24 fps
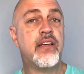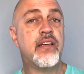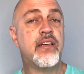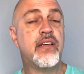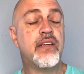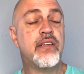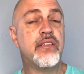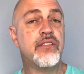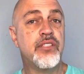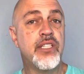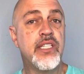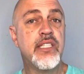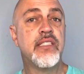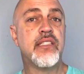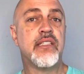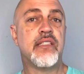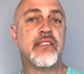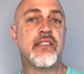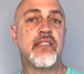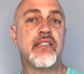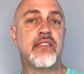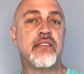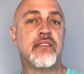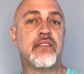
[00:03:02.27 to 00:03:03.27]

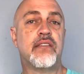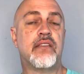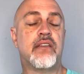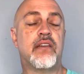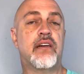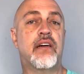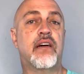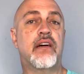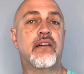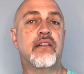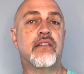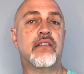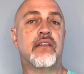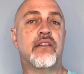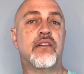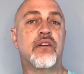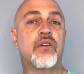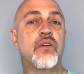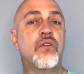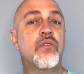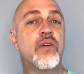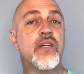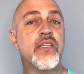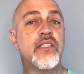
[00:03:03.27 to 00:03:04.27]
Jesus is?
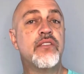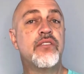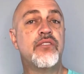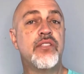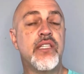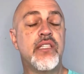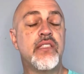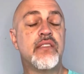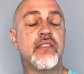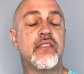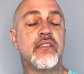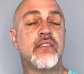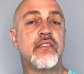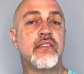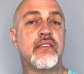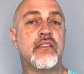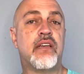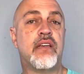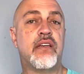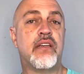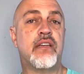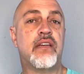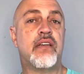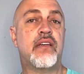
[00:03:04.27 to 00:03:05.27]
Who is Jesus
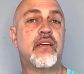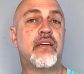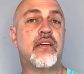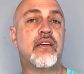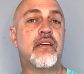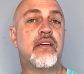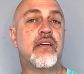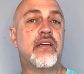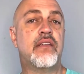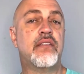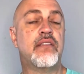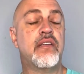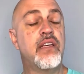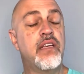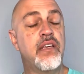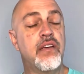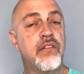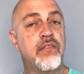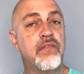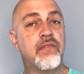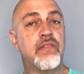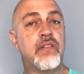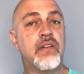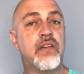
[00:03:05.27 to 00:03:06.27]
to you?